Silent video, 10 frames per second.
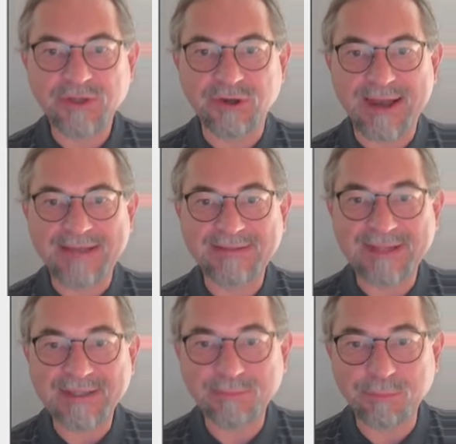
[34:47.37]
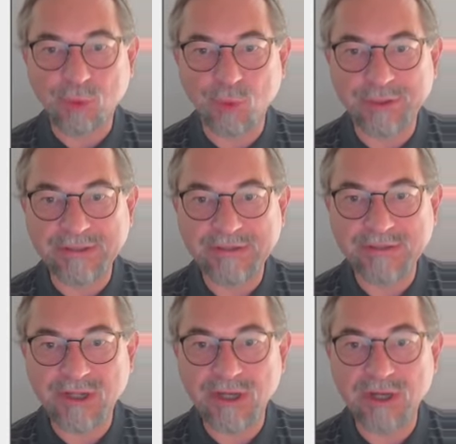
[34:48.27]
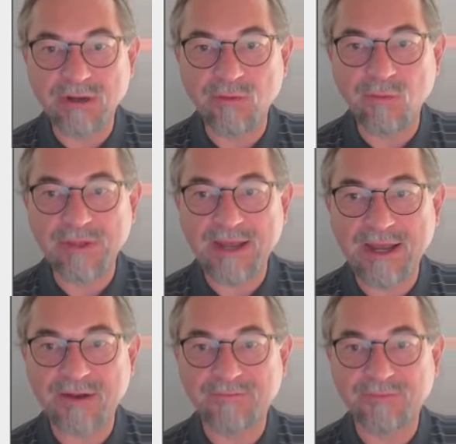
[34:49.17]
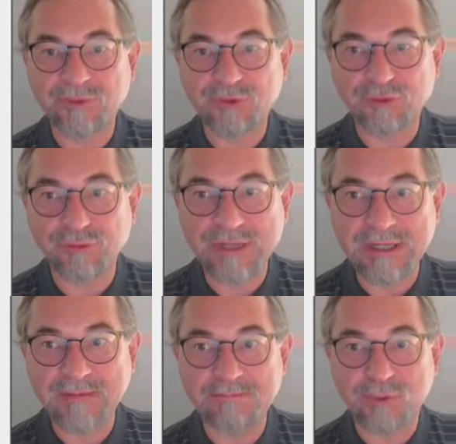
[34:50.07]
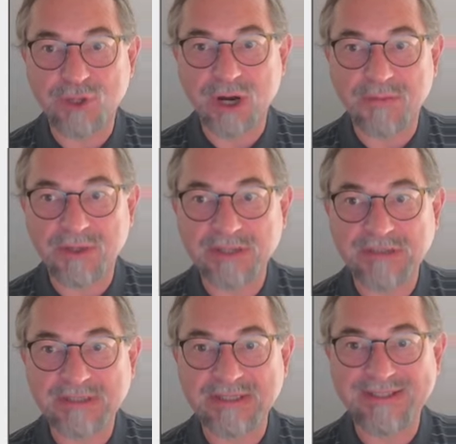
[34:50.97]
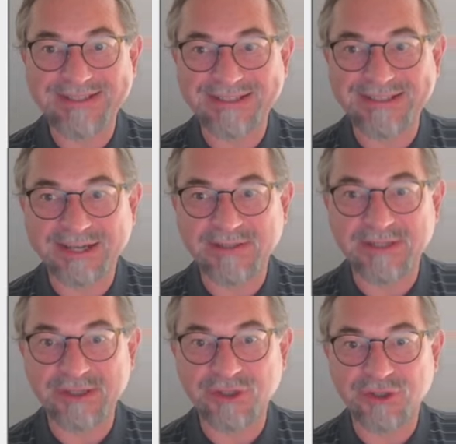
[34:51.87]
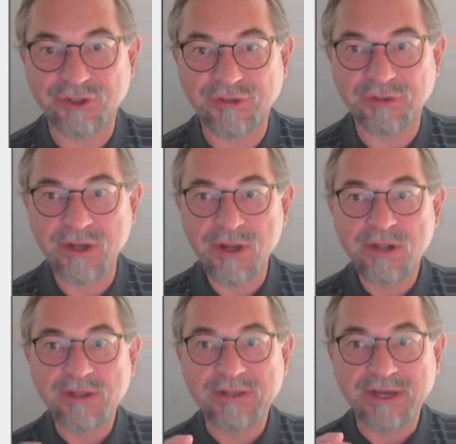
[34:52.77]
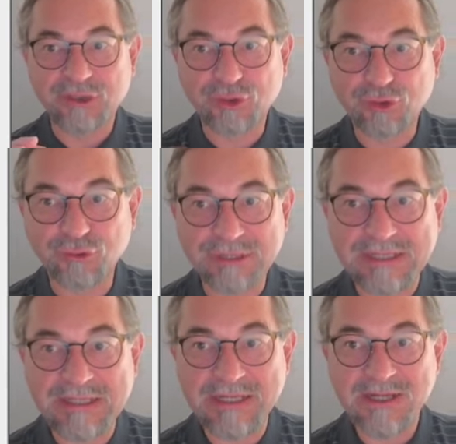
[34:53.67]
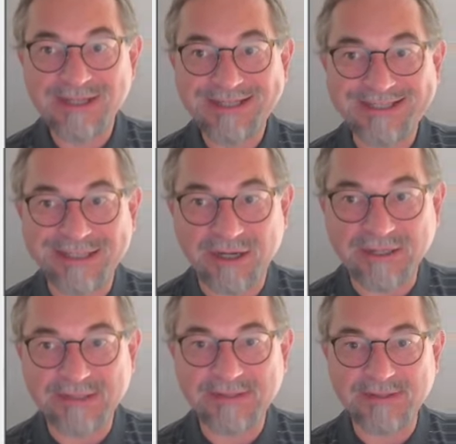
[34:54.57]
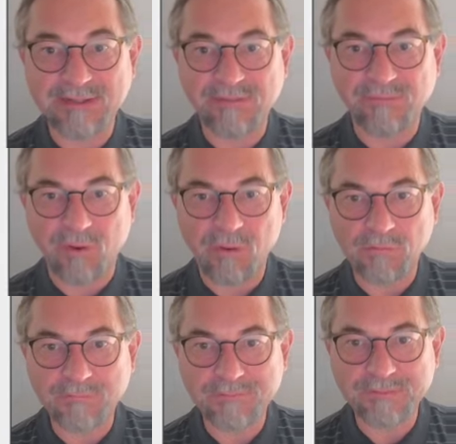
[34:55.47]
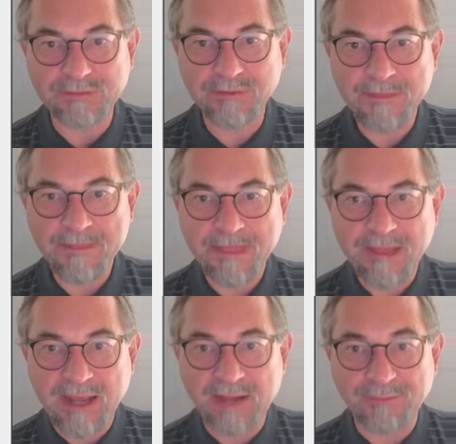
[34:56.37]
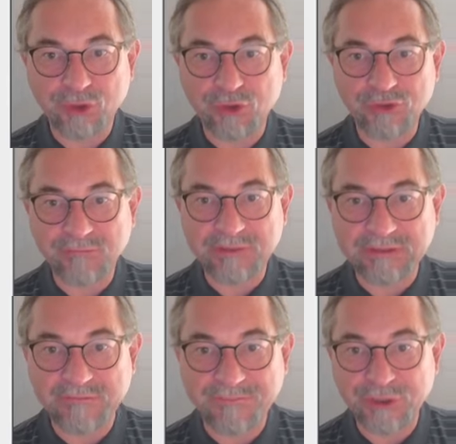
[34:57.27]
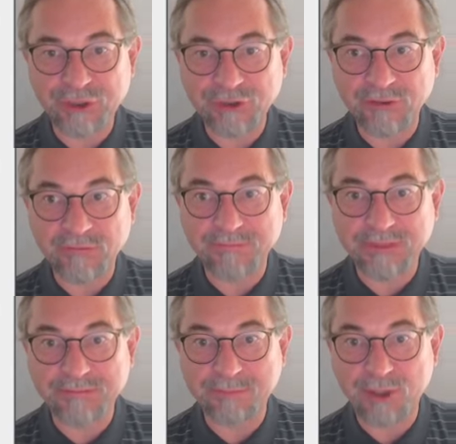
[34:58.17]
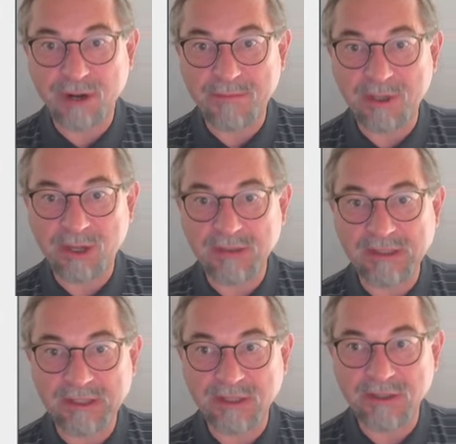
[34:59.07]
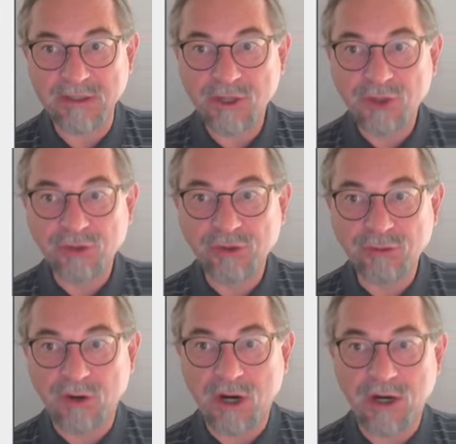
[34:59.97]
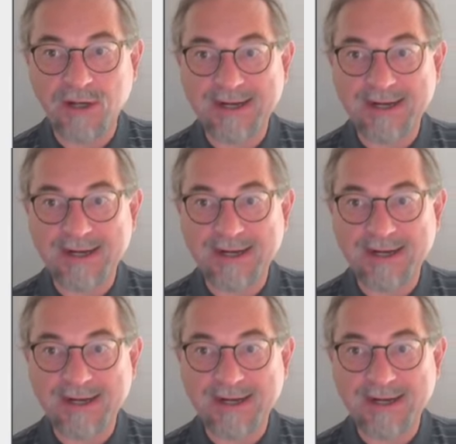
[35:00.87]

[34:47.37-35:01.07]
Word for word: So at that point, uh, we have three parabolas intersecting each other. There are three sides involved. And because of the definition of this parabola here, you are